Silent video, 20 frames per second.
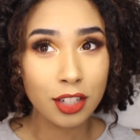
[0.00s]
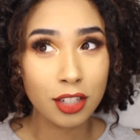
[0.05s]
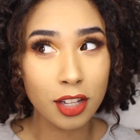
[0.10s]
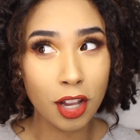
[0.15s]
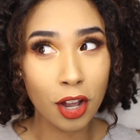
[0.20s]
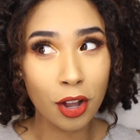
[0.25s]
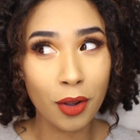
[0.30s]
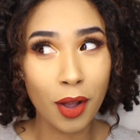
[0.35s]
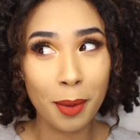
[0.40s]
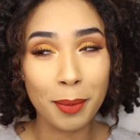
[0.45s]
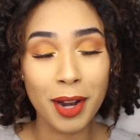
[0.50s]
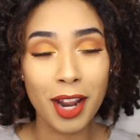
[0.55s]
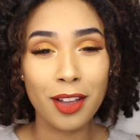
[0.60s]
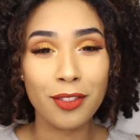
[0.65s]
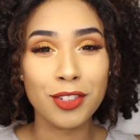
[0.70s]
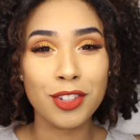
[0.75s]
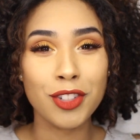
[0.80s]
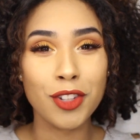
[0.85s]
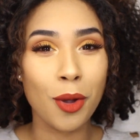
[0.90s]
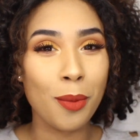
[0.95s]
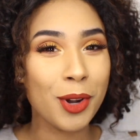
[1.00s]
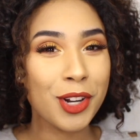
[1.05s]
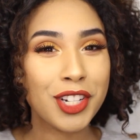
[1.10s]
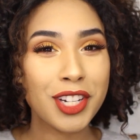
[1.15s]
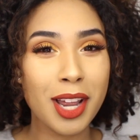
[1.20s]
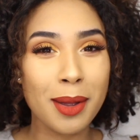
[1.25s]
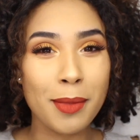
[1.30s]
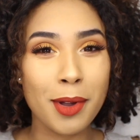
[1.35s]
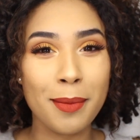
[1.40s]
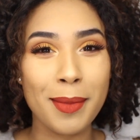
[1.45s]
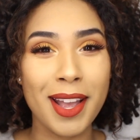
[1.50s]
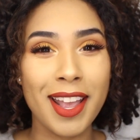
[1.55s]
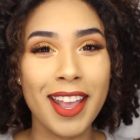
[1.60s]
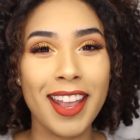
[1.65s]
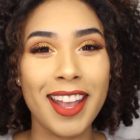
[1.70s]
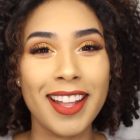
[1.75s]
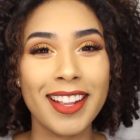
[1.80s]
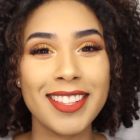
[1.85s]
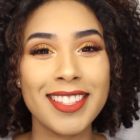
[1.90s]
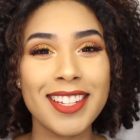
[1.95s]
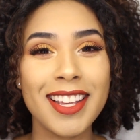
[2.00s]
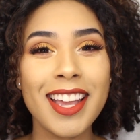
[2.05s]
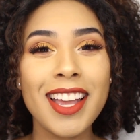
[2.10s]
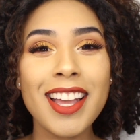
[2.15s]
So I'm gonna have so much time on my hands